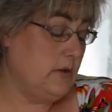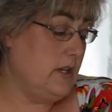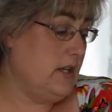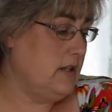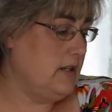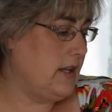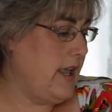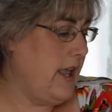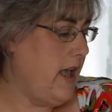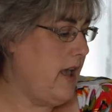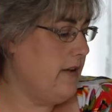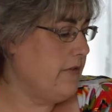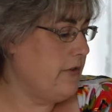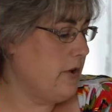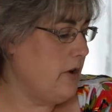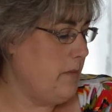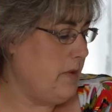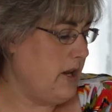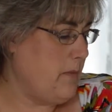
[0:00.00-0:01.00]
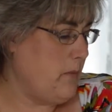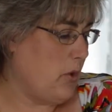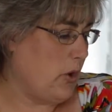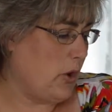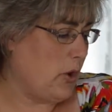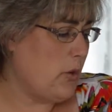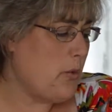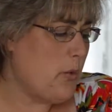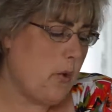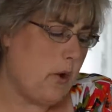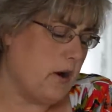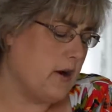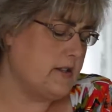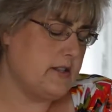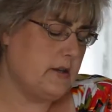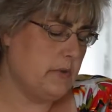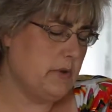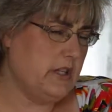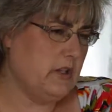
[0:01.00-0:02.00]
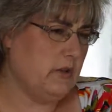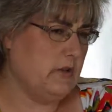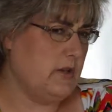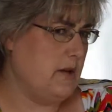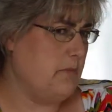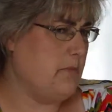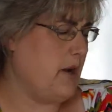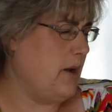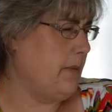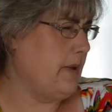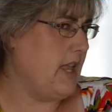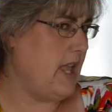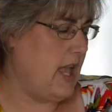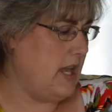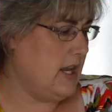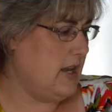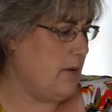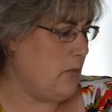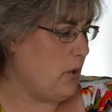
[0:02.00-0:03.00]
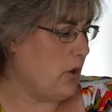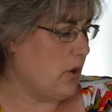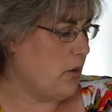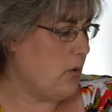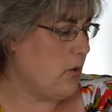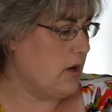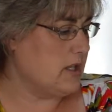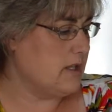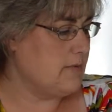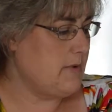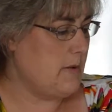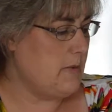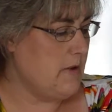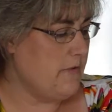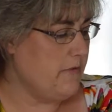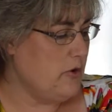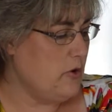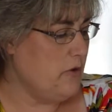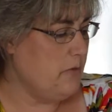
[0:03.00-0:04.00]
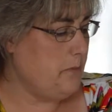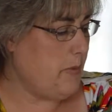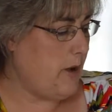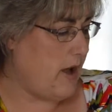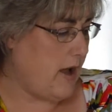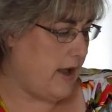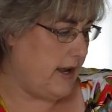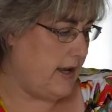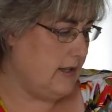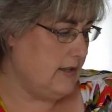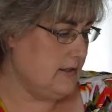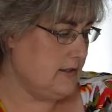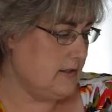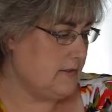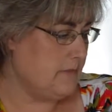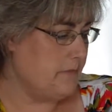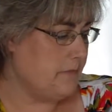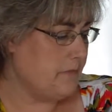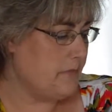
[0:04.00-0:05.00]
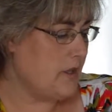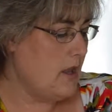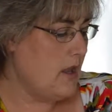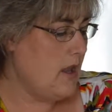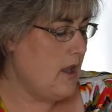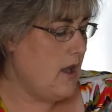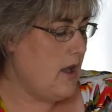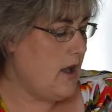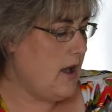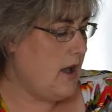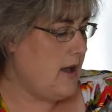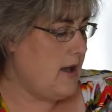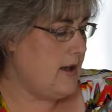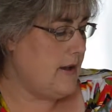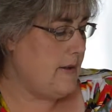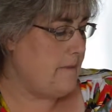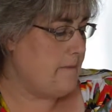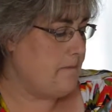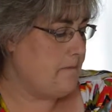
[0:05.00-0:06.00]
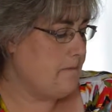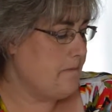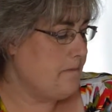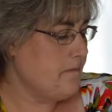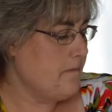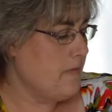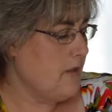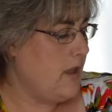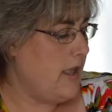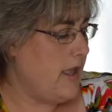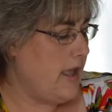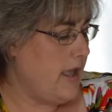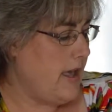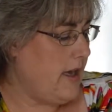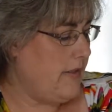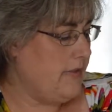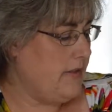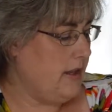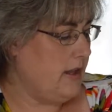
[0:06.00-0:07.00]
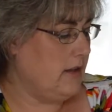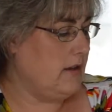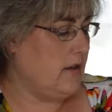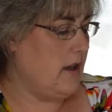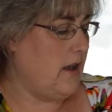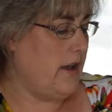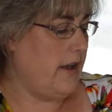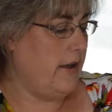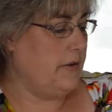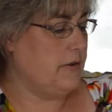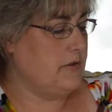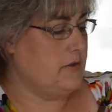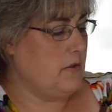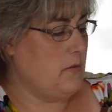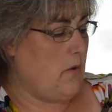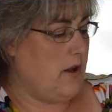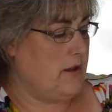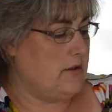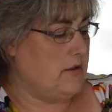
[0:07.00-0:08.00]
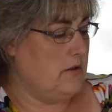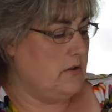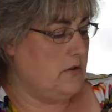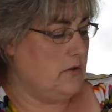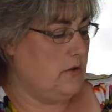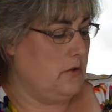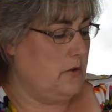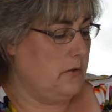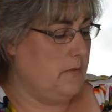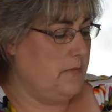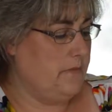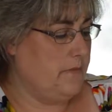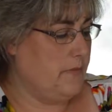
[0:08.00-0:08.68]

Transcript: to can very many more quarts. I really don't need probably any more quarts, maybe a few pints. And then I also want to do,